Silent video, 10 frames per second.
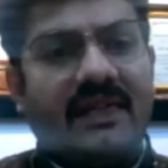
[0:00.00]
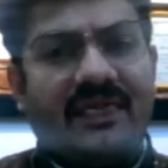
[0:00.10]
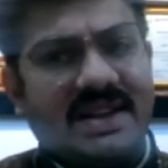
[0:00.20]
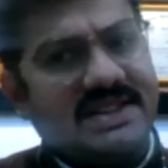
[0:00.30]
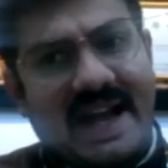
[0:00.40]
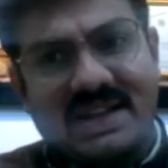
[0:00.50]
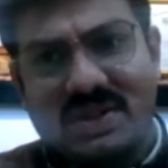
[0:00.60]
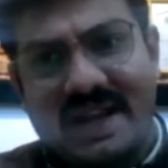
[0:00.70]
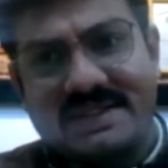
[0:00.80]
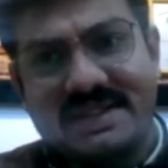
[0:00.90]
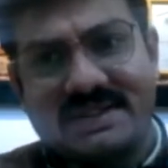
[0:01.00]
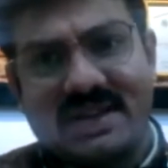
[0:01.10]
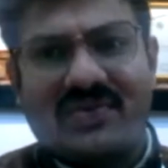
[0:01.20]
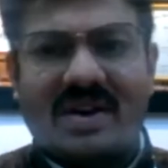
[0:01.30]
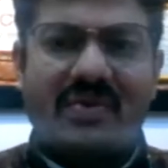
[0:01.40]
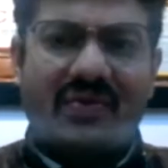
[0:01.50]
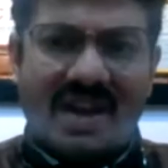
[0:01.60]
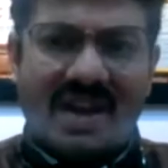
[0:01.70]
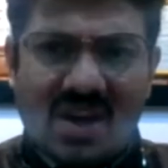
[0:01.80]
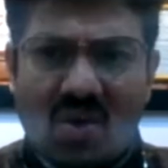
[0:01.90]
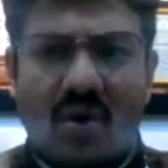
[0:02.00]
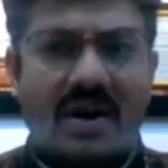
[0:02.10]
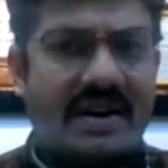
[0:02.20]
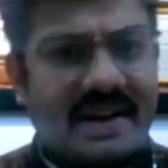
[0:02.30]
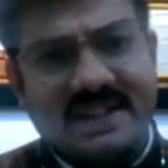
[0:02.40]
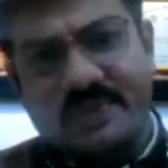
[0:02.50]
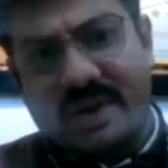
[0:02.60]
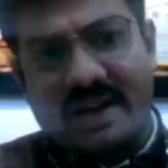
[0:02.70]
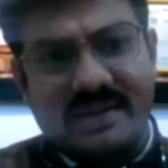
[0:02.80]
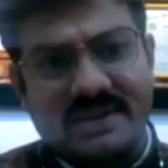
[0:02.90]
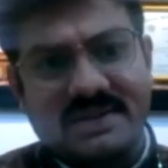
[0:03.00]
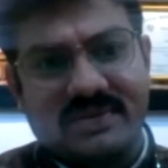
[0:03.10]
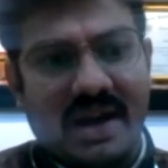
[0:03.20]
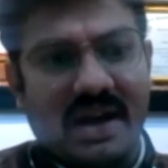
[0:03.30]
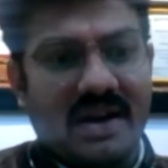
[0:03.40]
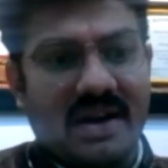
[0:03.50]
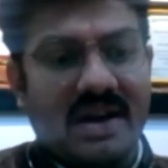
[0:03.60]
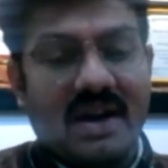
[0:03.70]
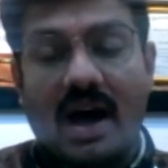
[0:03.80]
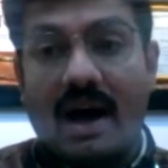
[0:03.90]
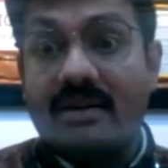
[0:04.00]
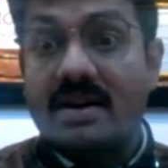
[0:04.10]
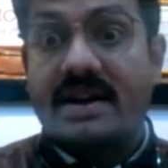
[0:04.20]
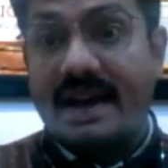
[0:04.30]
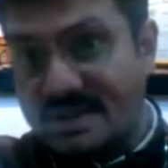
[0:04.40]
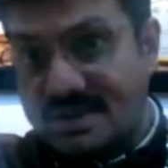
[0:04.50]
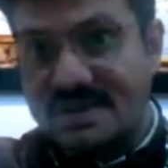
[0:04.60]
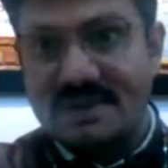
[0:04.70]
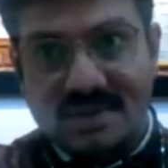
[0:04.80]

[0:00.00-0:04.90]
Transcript: This actually existed from very olden days practice where our kings,